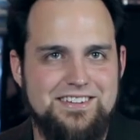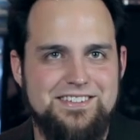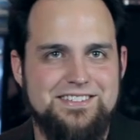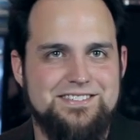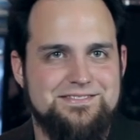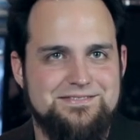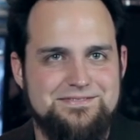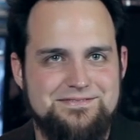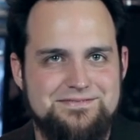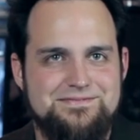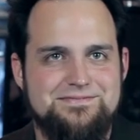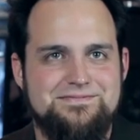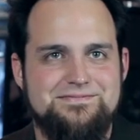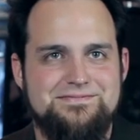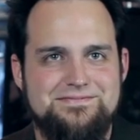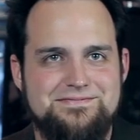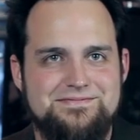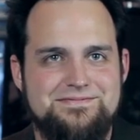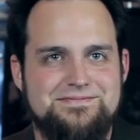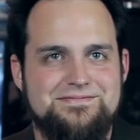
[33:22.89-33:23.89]
That was a
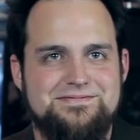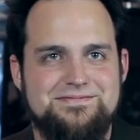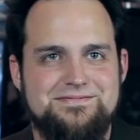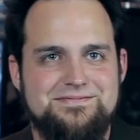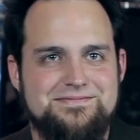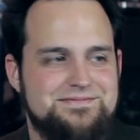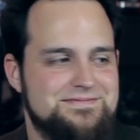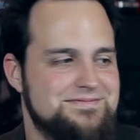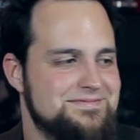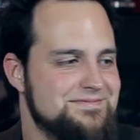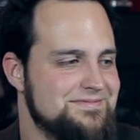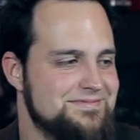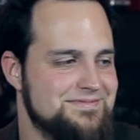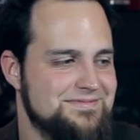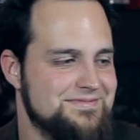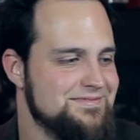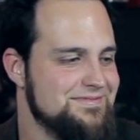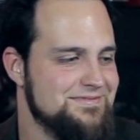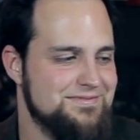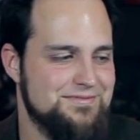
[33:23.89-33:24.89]
brilliant business move.
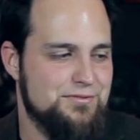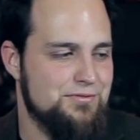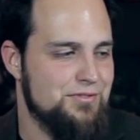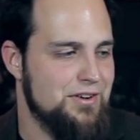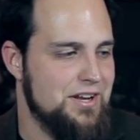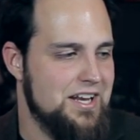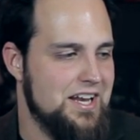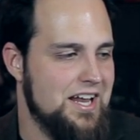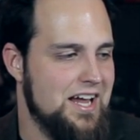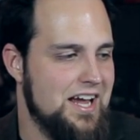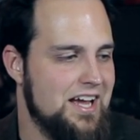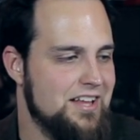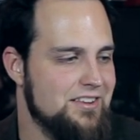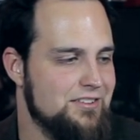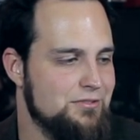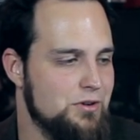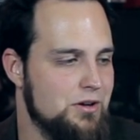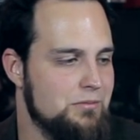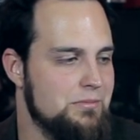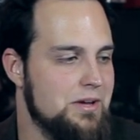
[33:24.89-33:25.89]
Freaking
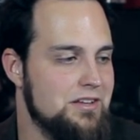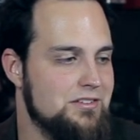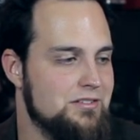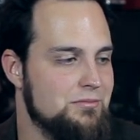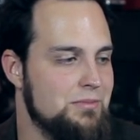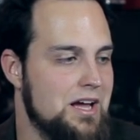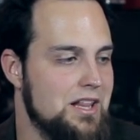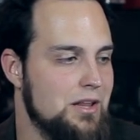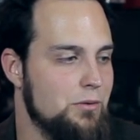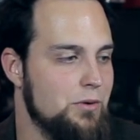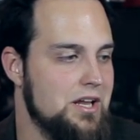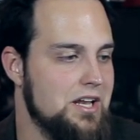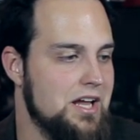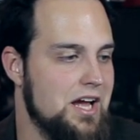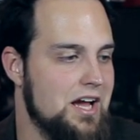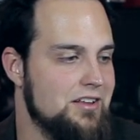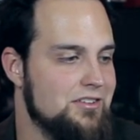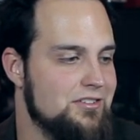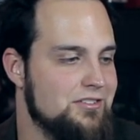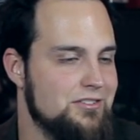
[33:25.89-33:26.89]
hats. Well, make some Halloween
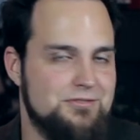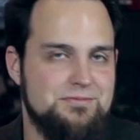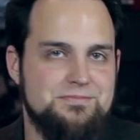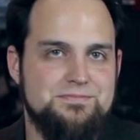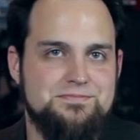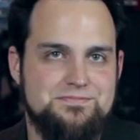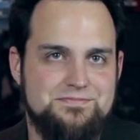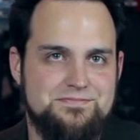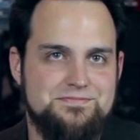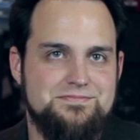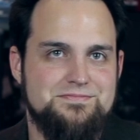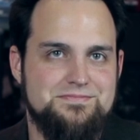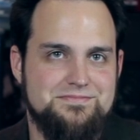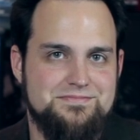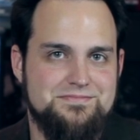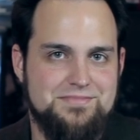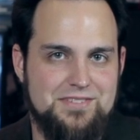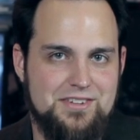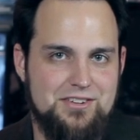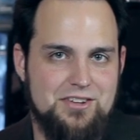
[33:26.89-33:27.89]
hats.
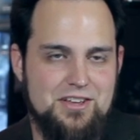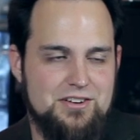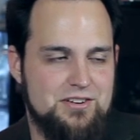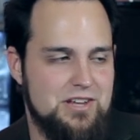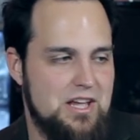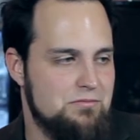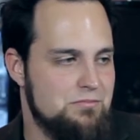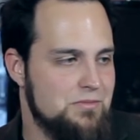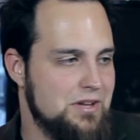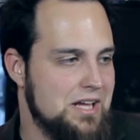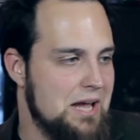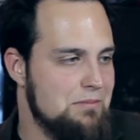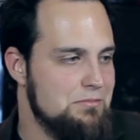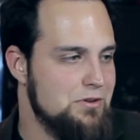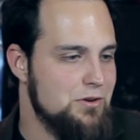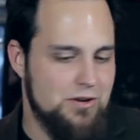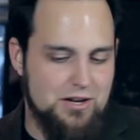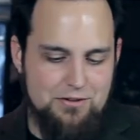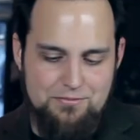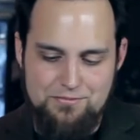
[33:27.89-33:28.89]
And then give them to Gabe
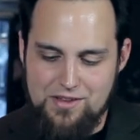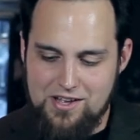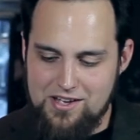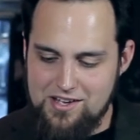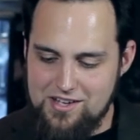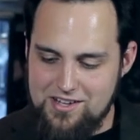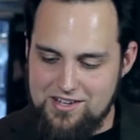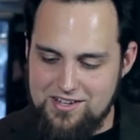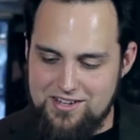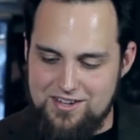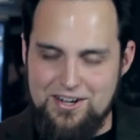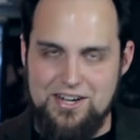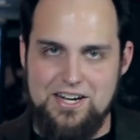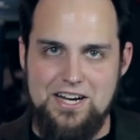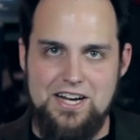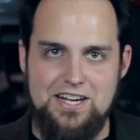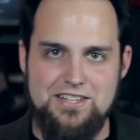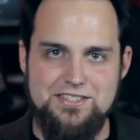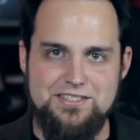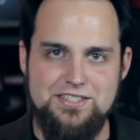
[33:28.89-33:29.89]
Newell. All right,
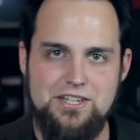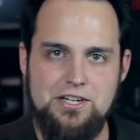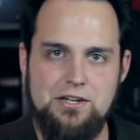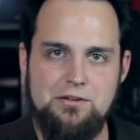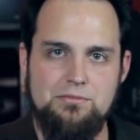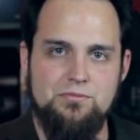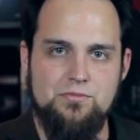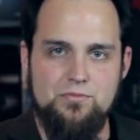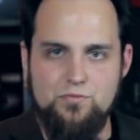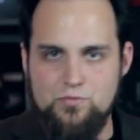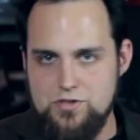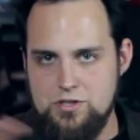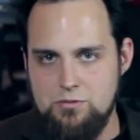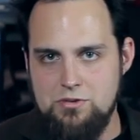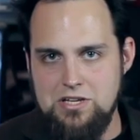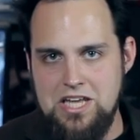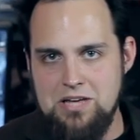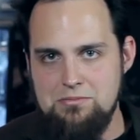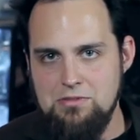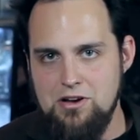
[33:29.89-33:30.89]
guys. Um, send me
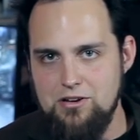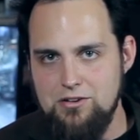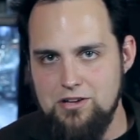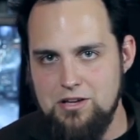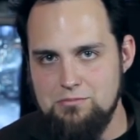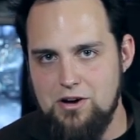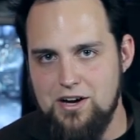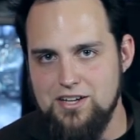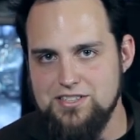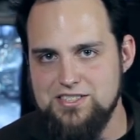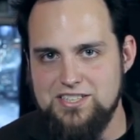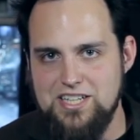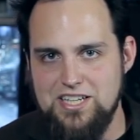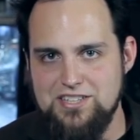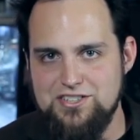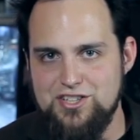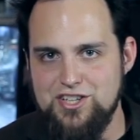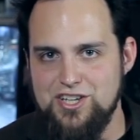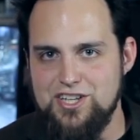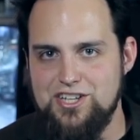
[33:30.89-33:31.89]
an email, inbox at
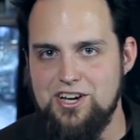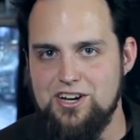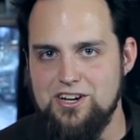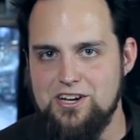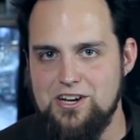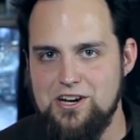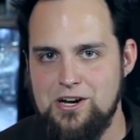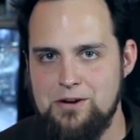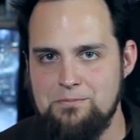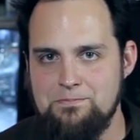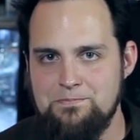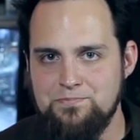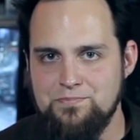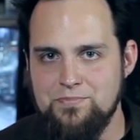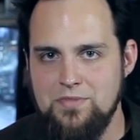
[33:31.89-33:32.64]
teksyndicate.com.